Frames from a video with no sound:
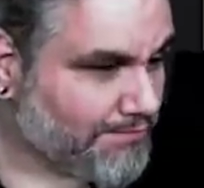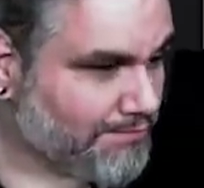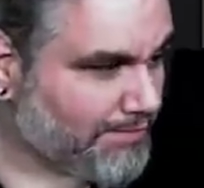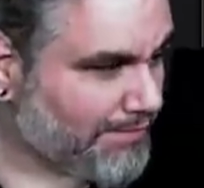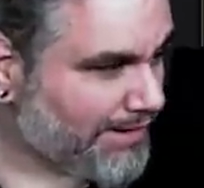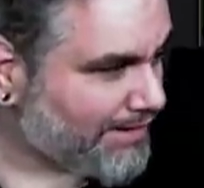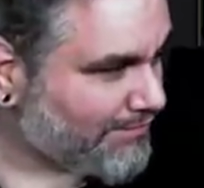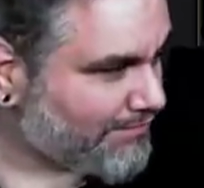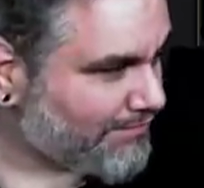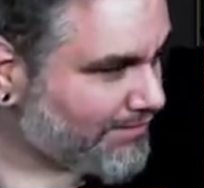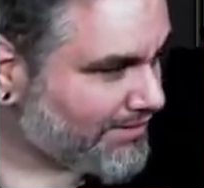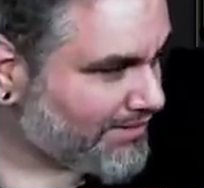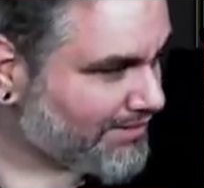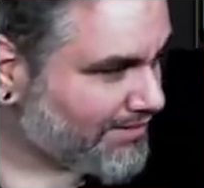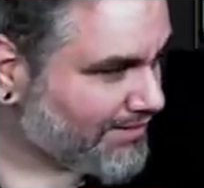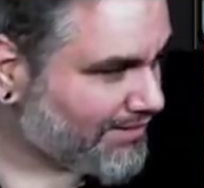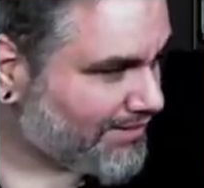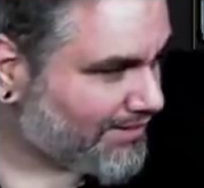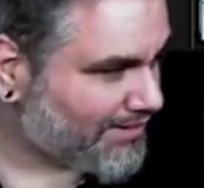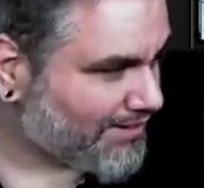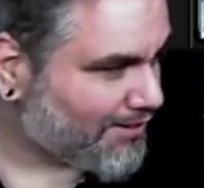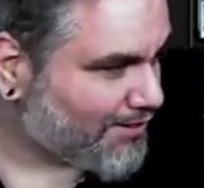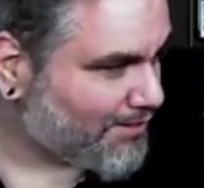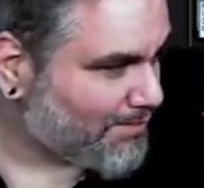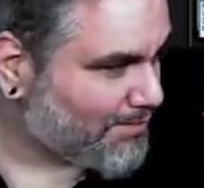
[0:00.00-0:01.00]
Man, Vendilion
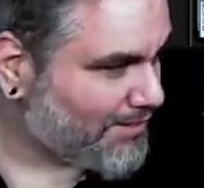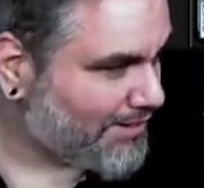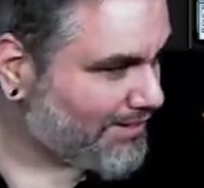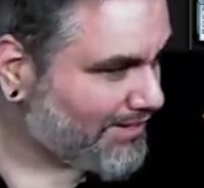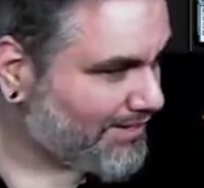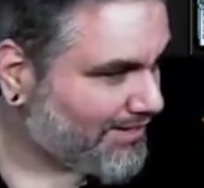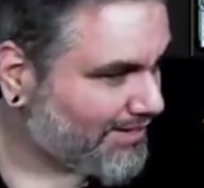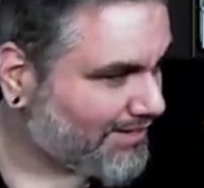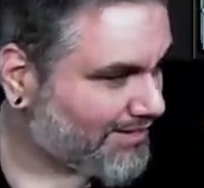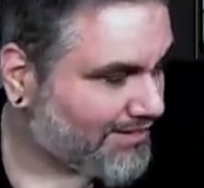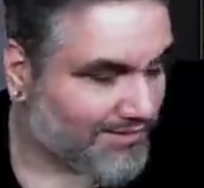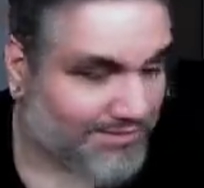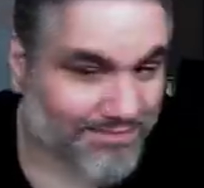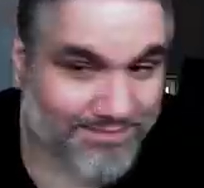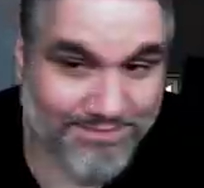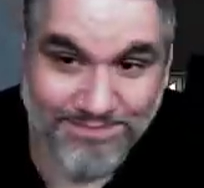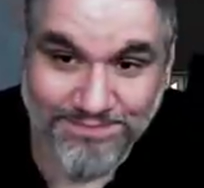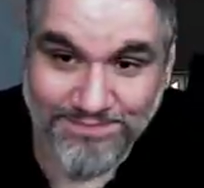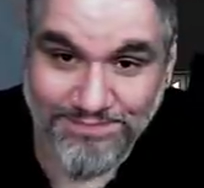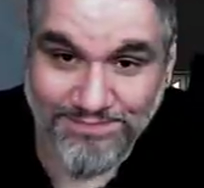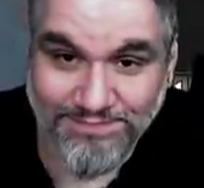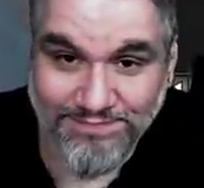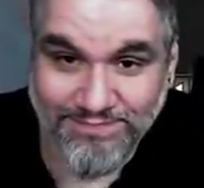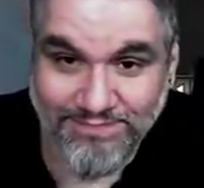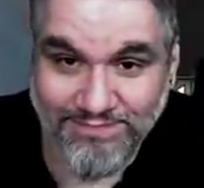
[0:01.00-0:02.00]
Clique O P here.
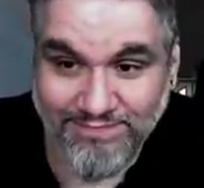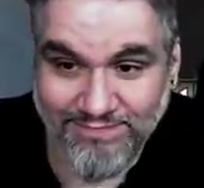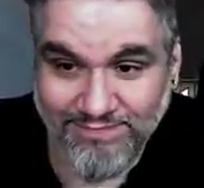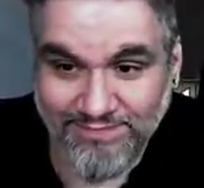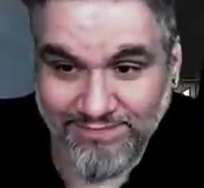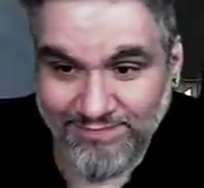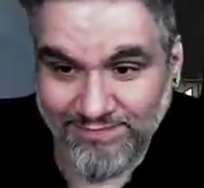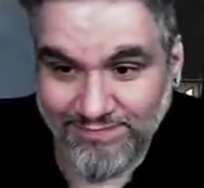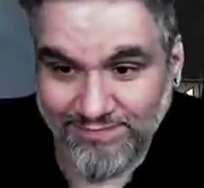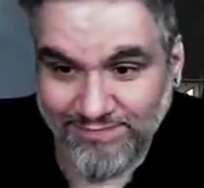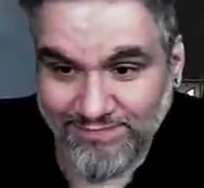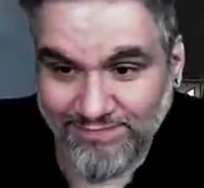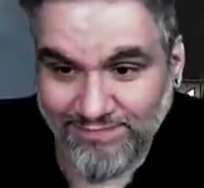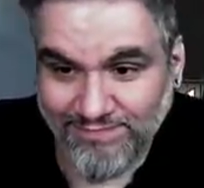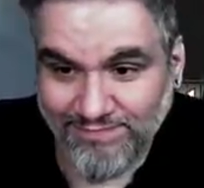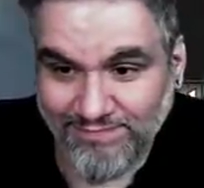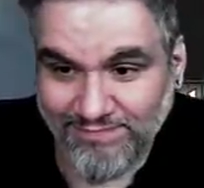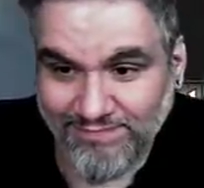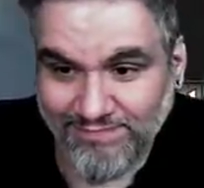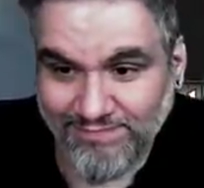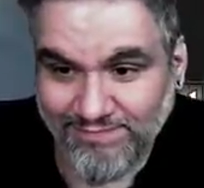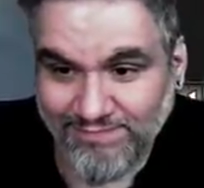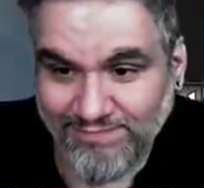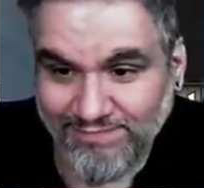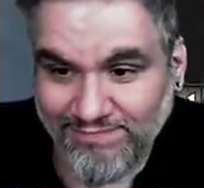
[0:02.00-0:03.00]

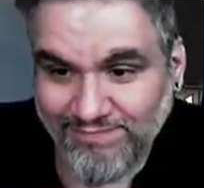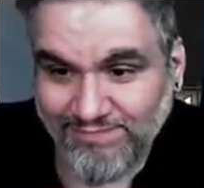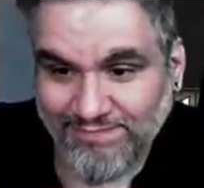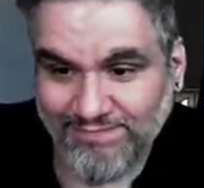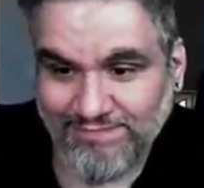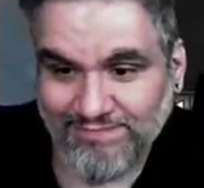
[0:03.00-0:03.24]
Just